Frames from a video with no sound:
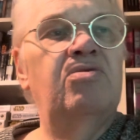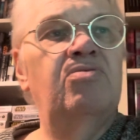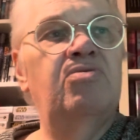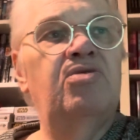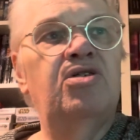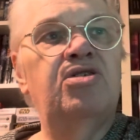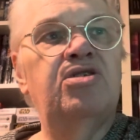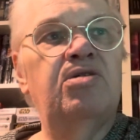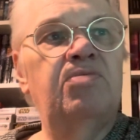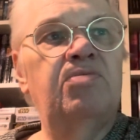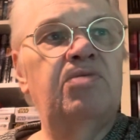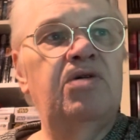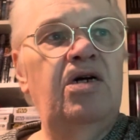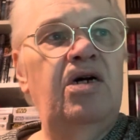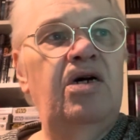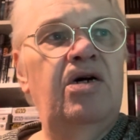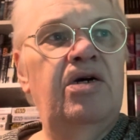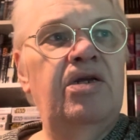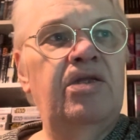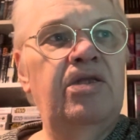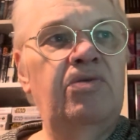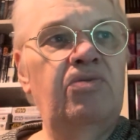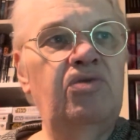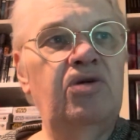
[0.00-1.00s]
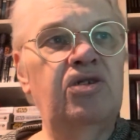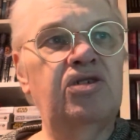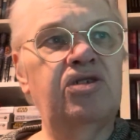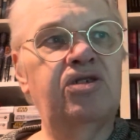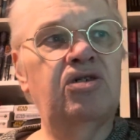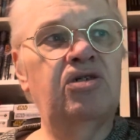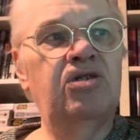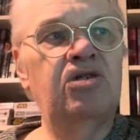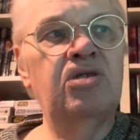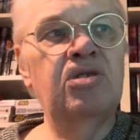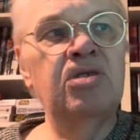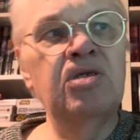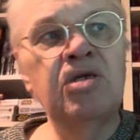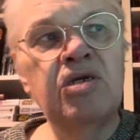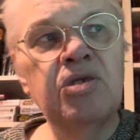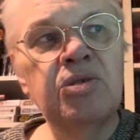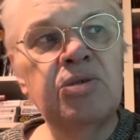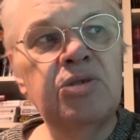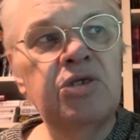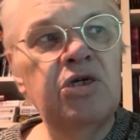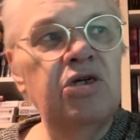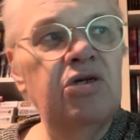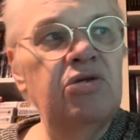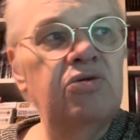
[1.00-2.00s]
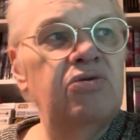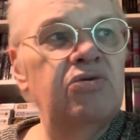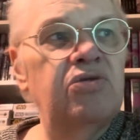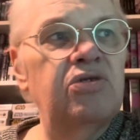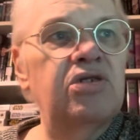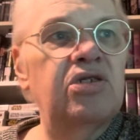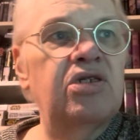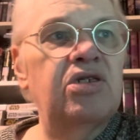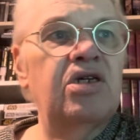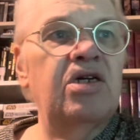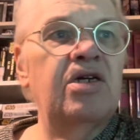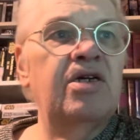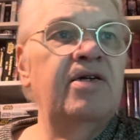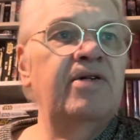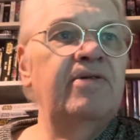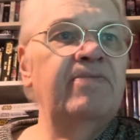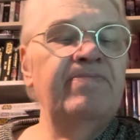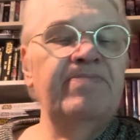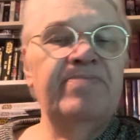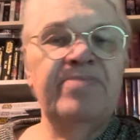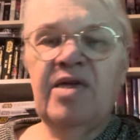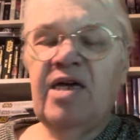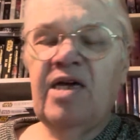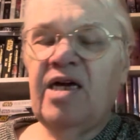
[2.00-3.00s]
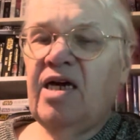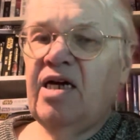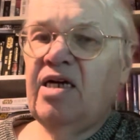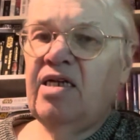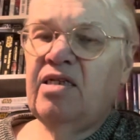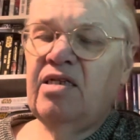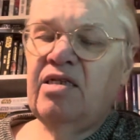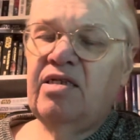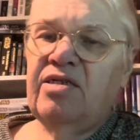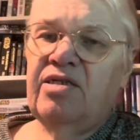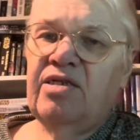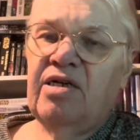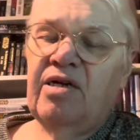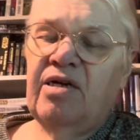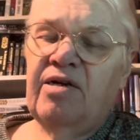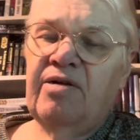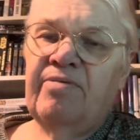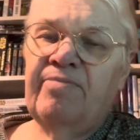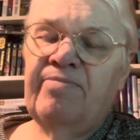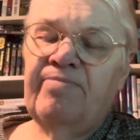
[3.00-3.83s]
worship God was confused. And uh,